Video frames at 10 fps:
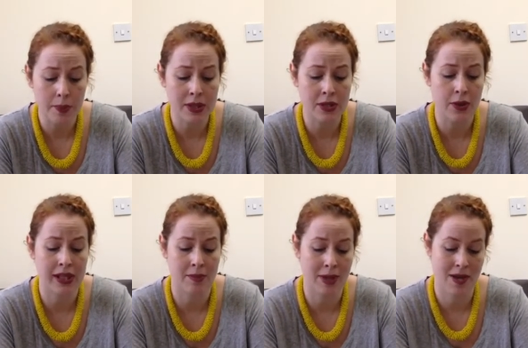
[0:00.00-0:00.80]

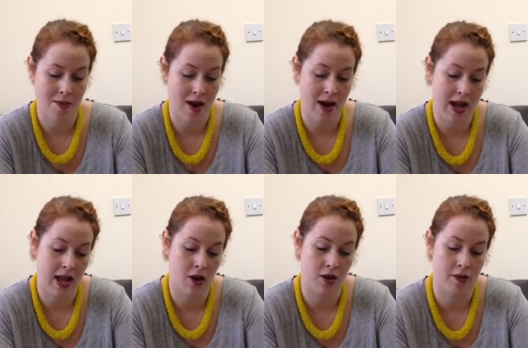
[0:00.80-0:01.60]
between a
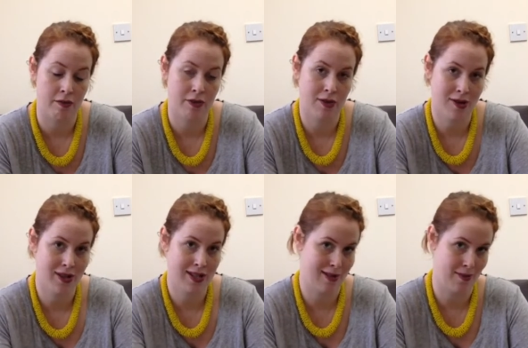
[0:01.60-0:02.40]
BMI of
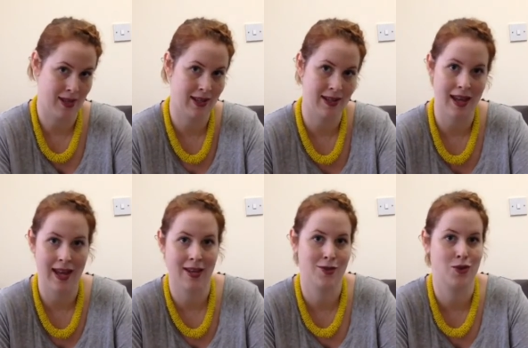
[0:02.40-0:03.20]
30 something
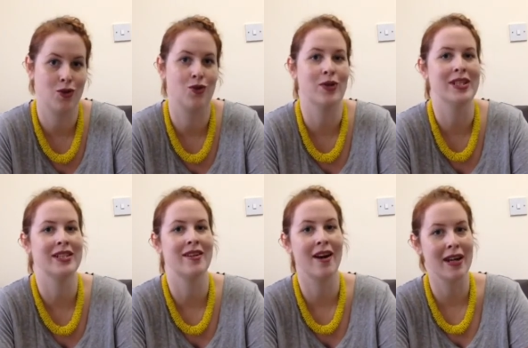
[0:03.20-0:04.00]
and
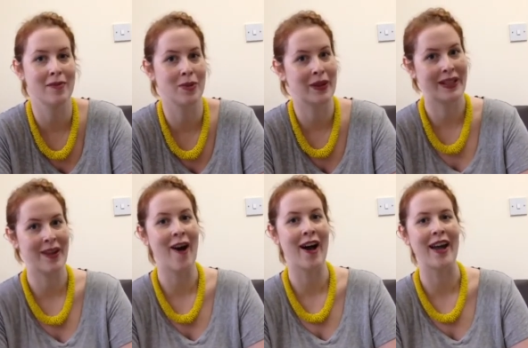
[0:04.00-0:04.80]
29.9
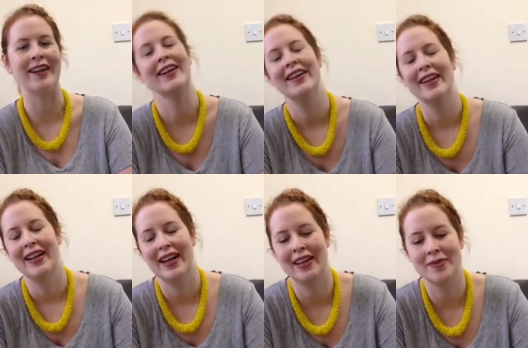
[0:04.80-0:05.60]

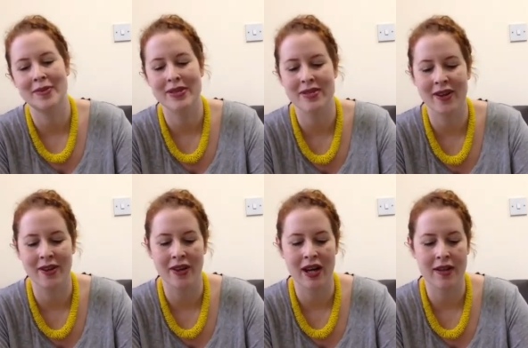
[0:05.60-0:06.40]
um, so
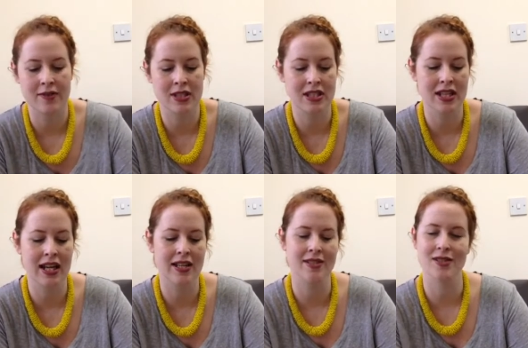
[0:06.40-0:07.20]
I
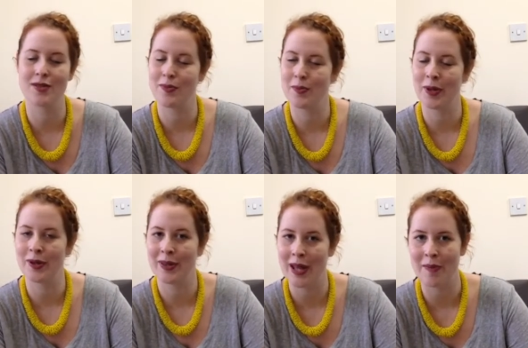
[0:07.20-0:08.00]
have just
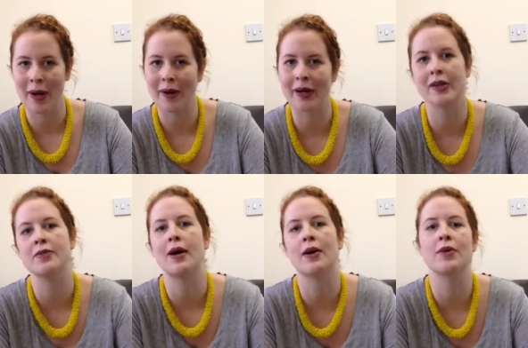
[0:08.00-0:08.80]
broken that barrier
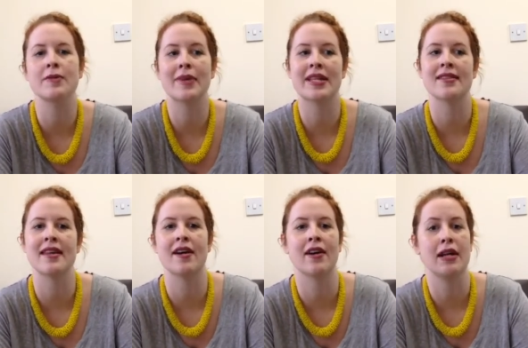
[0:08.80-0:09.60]
as well which means
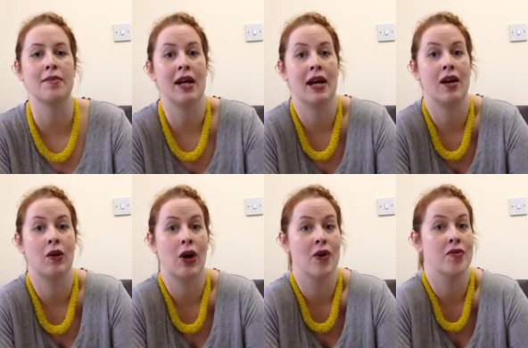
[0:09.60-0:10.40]
that I am
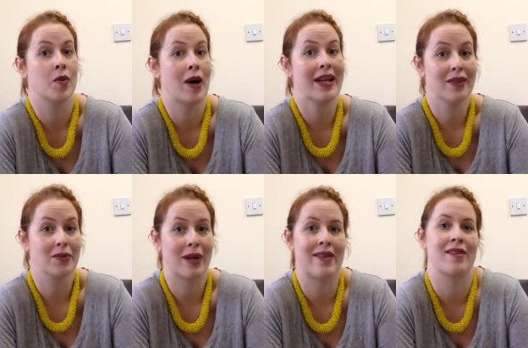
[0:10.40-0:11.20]
now overweight
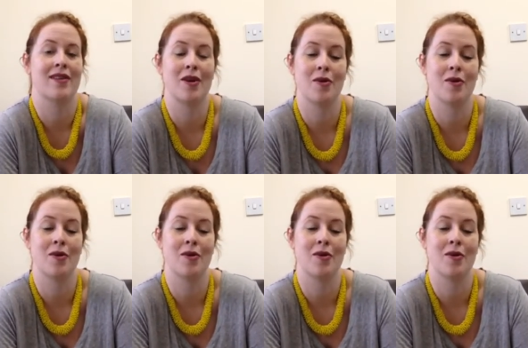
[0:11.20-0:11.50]
rather than